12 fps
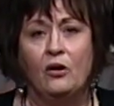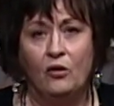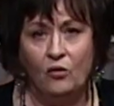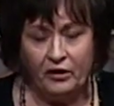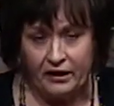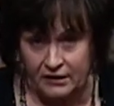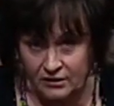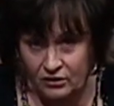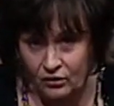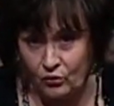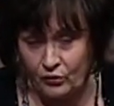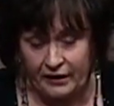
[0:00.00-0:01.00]
or His
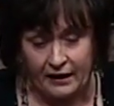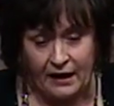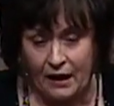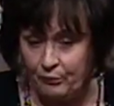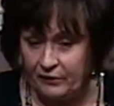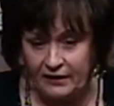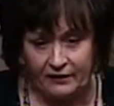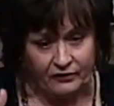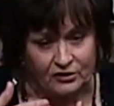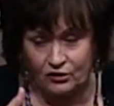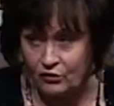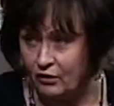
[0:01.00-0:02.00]
glory. And I believe
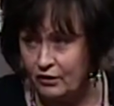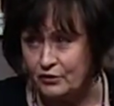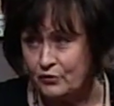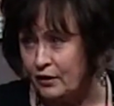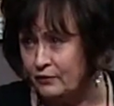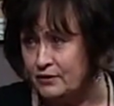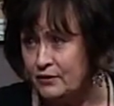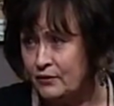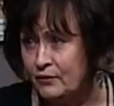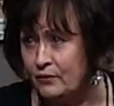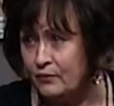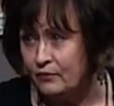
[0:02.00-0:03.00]
it's a crossroads
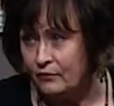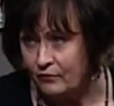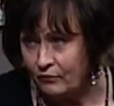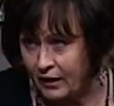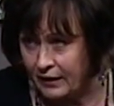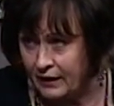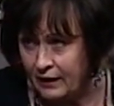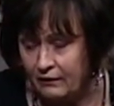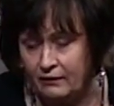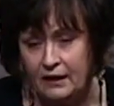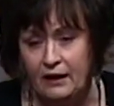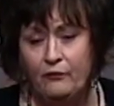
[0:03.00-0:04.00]
right now.
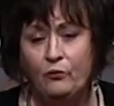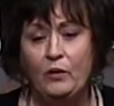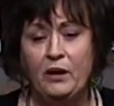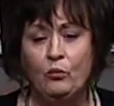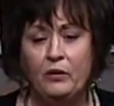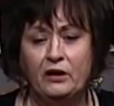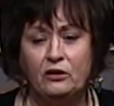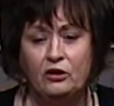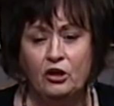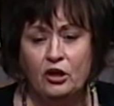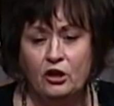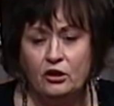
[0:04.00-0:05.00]
And if we will
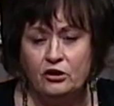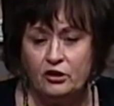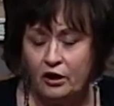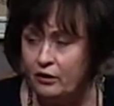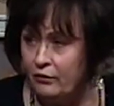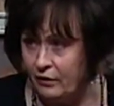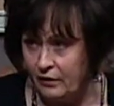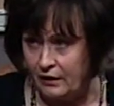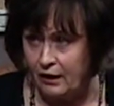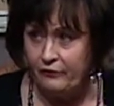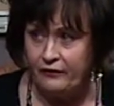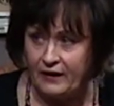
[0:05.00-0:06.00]
turn
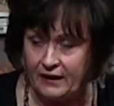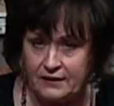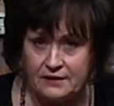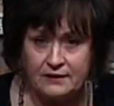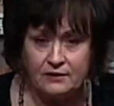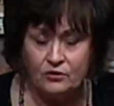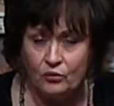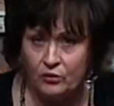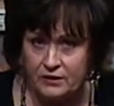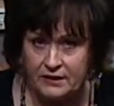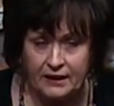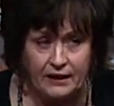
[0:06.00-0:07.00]
our face
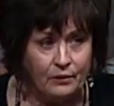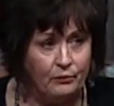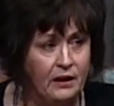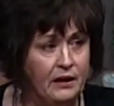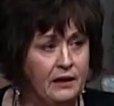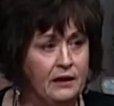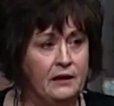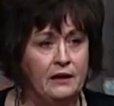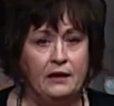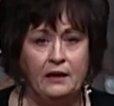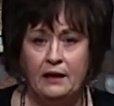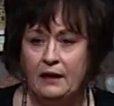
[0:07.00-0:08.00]
towards Him
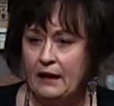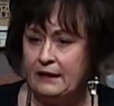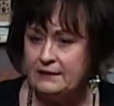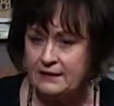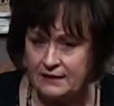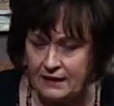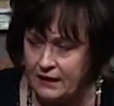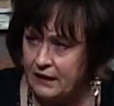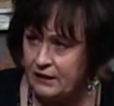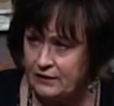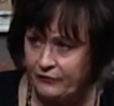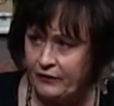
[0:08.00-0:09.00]
and seek
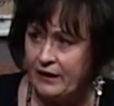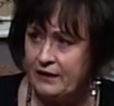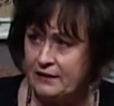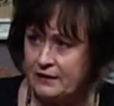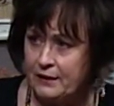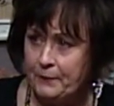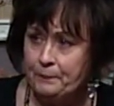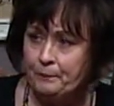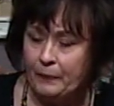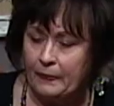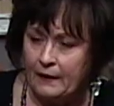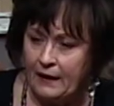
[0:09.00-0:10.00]
His face
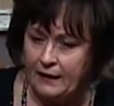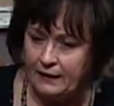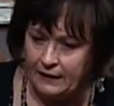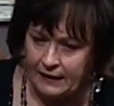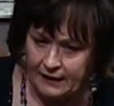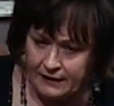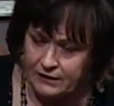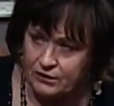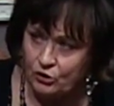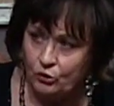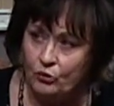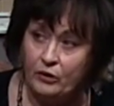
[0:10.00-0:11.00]
and let His
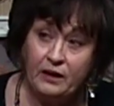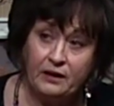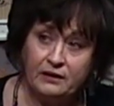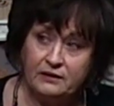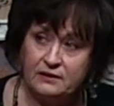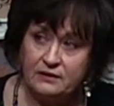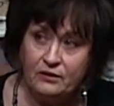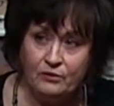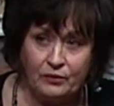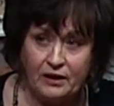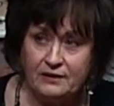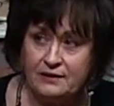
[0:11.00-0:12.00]
glory consume
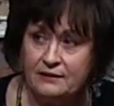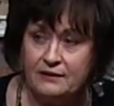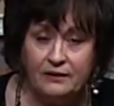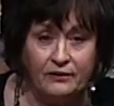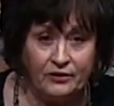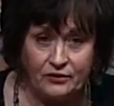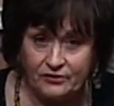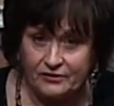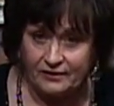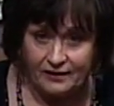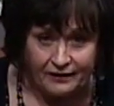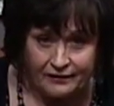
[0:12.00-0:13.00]
us until there's
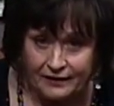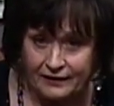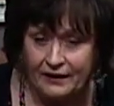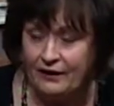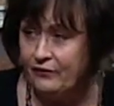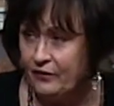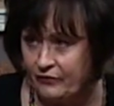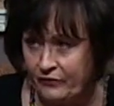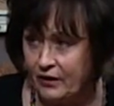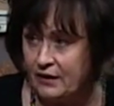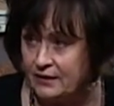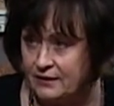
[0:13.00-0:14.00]
nothing left of
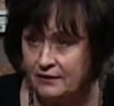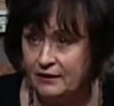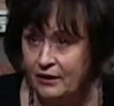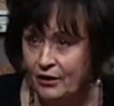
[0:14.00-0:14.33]
us,